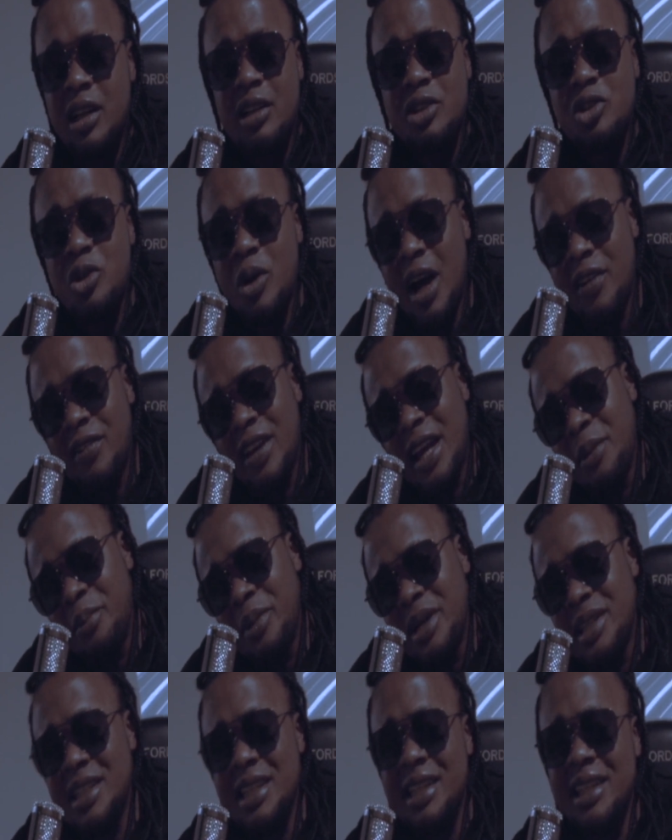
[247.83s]
You have
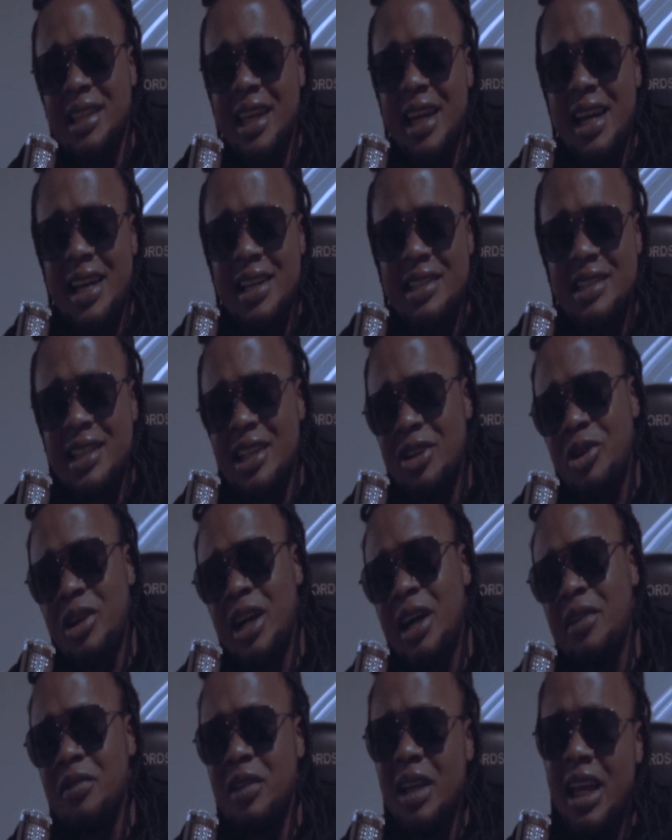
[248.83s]
embassy in theirs. They don't
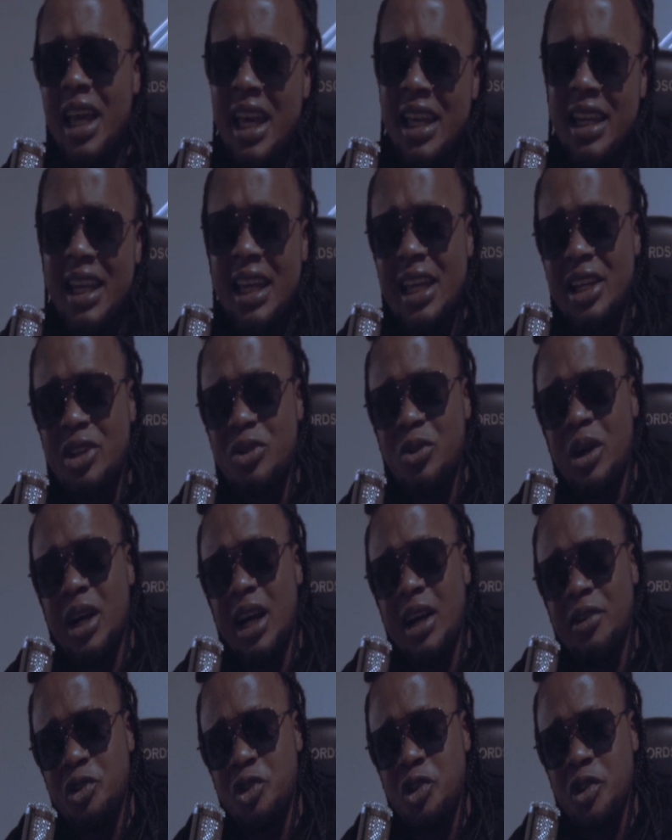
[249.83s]
have it in your
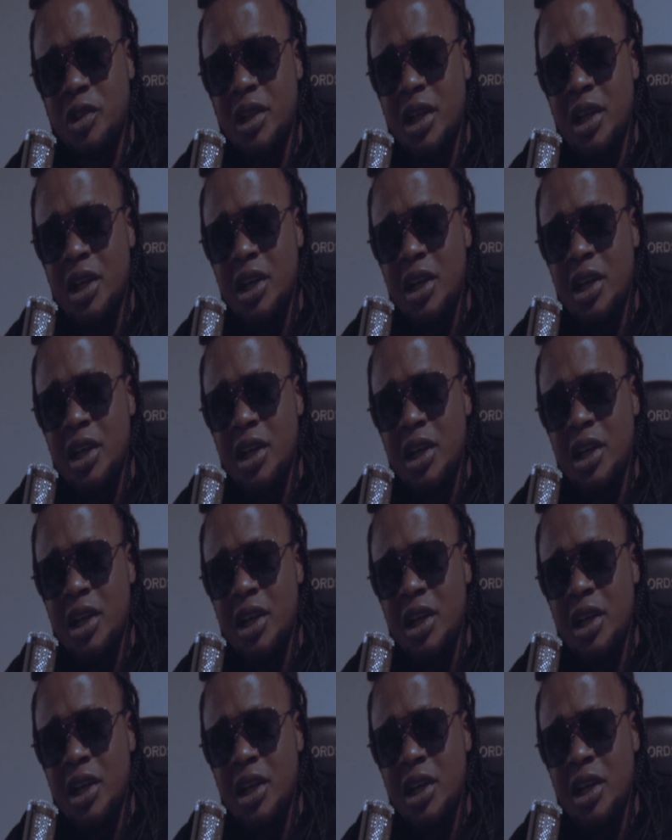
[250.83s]
country.